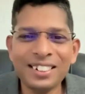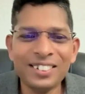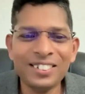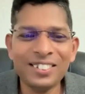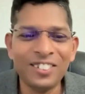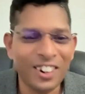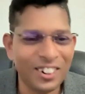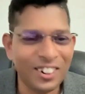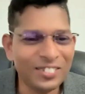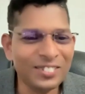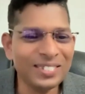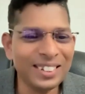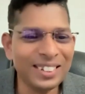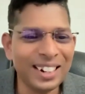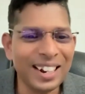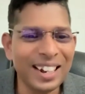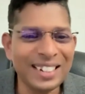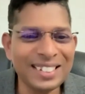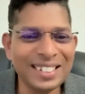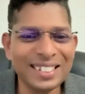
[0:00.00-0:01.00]
Wow,
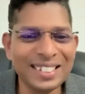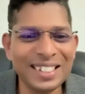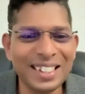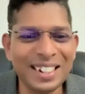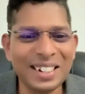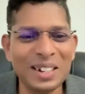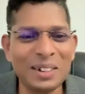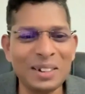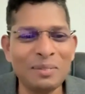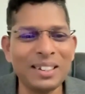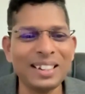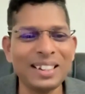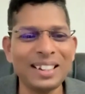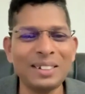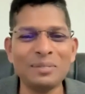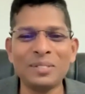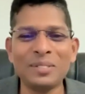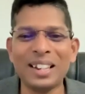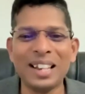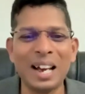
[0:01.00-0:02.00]
your answers are coming. I
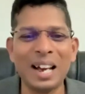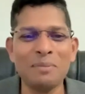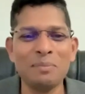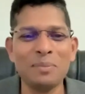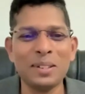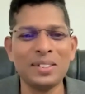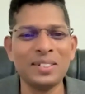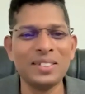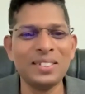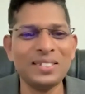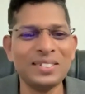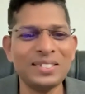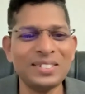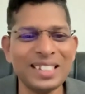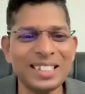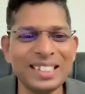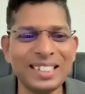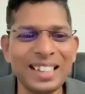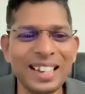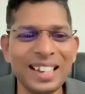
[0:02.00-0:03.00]
am very happy to
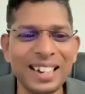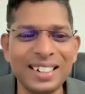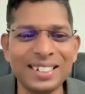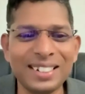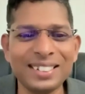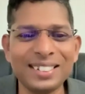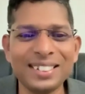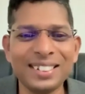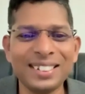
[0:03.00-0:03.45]
see that.